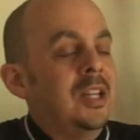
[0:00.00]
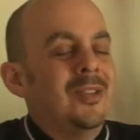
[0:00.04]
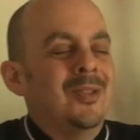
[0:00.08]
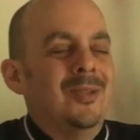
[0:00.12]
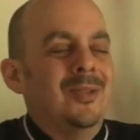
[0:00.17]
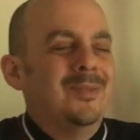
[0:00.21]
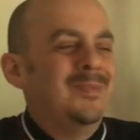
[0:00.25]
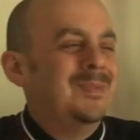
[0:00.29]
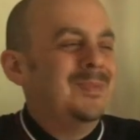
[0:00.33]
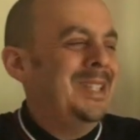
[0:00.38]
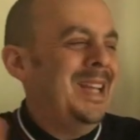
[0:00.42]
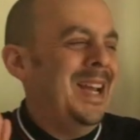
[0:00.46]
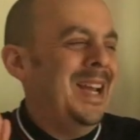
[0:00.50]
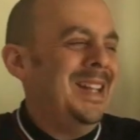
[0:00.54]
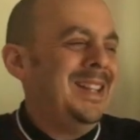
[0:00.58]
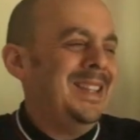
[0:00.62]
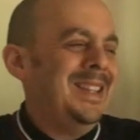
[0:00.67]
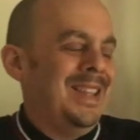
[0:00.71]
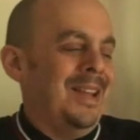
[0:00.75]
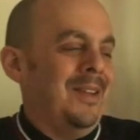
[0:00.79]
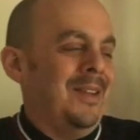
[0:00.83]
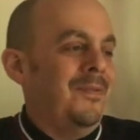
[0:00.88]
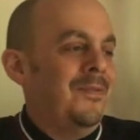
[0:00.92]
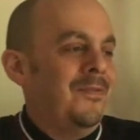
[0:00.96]
through.
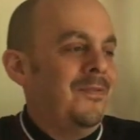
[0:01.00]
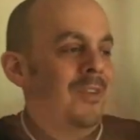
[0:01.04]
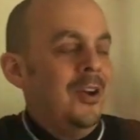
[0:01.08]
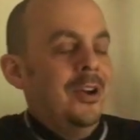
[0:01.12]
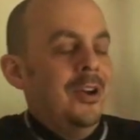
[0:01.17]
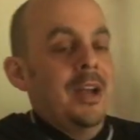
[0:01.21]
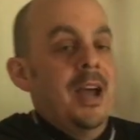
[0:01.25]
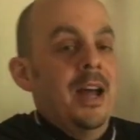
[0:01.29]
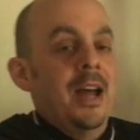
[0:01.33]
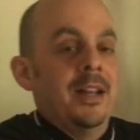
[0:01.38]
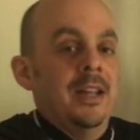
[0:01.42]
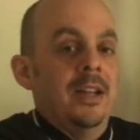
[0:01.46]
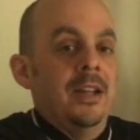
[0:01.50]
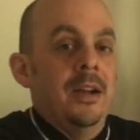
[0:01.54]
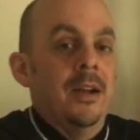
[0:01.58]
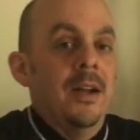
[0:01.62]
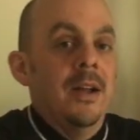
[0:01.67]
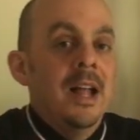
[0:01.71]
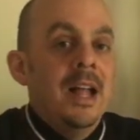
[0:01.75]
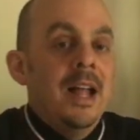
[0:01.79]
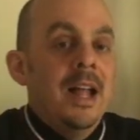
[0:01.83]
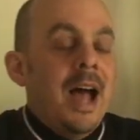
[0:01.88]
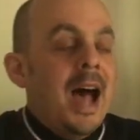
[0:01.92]
Get the fuck out of here.